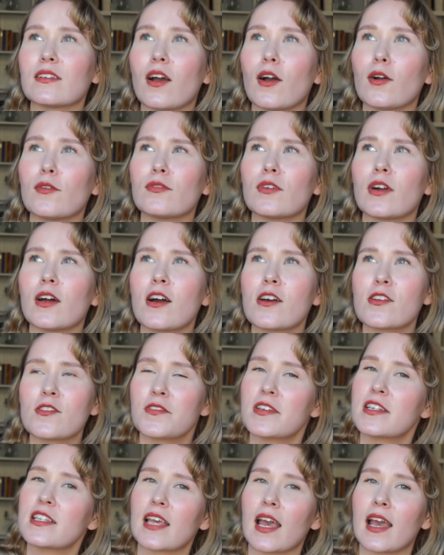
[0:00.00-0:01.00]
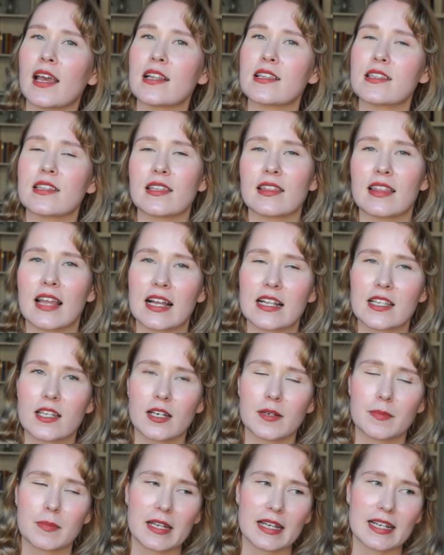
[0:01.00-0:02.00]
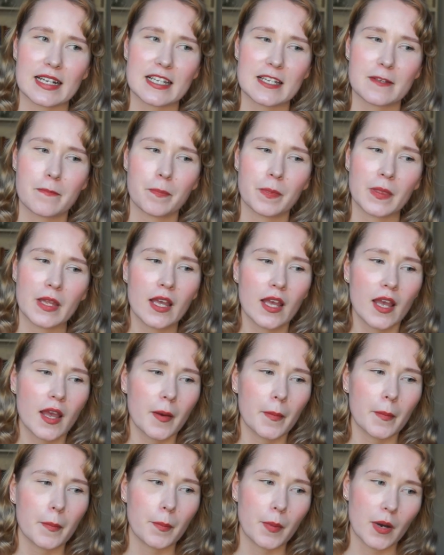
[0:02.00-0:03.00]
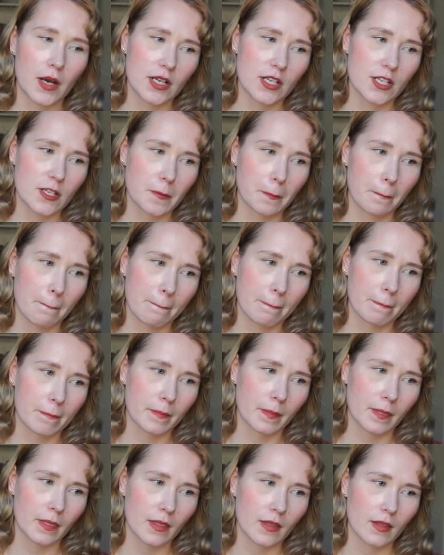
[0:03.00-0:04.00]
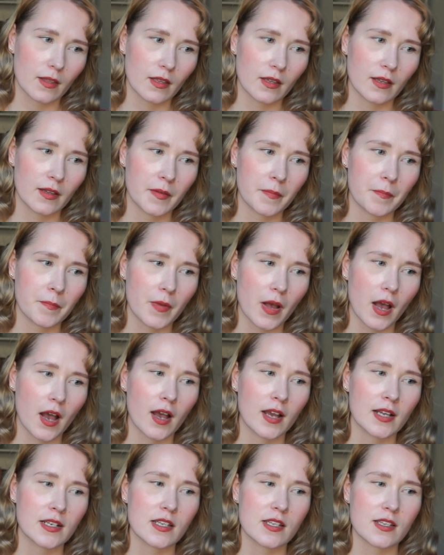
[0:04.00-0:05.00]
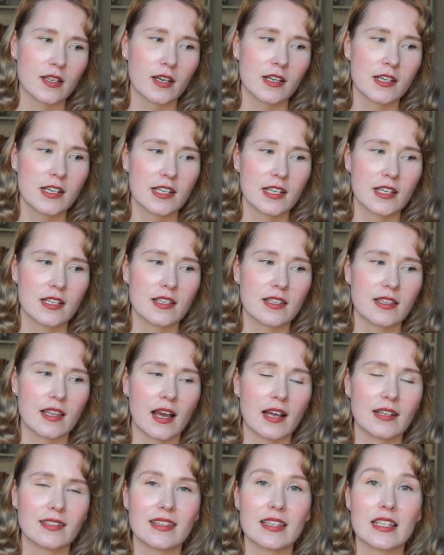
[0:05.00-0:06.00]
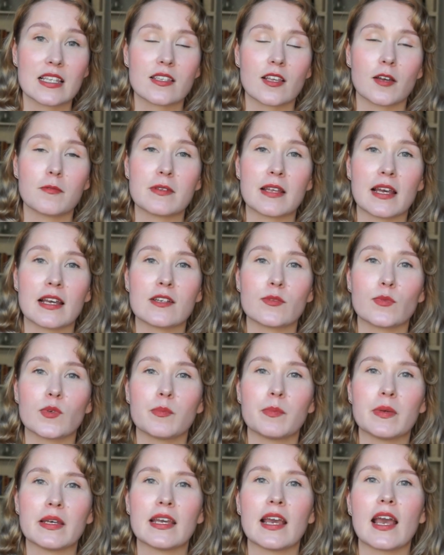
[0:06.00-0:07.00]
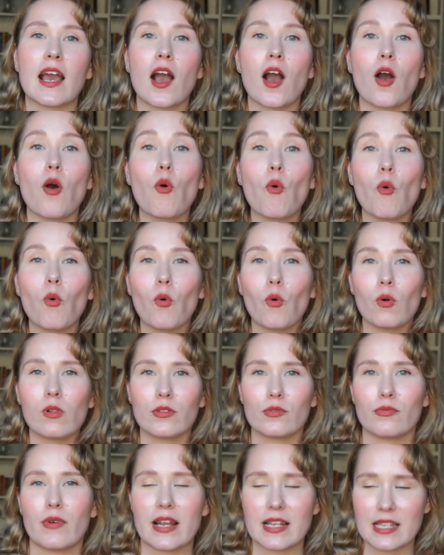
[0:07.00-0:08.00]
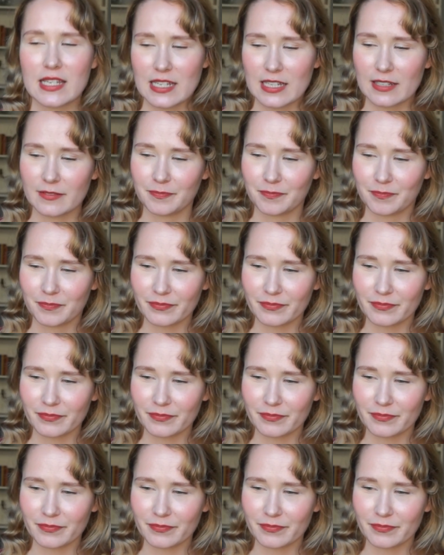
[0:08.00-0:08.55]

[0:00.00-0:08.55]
over 100 skeins in that update. But I decided that this update would be all the rest.